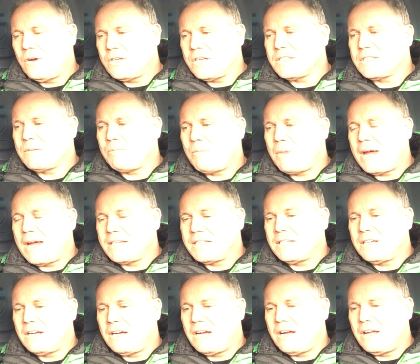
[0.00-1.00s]
it doesn't
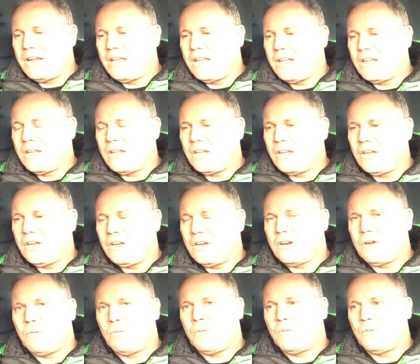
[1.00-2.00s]
matter, you
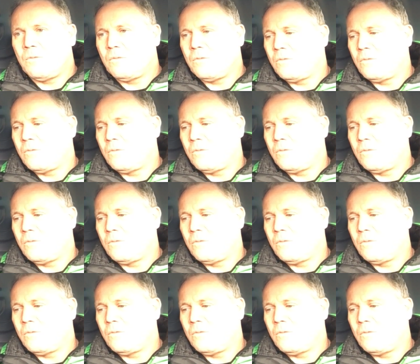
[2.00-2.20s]
know,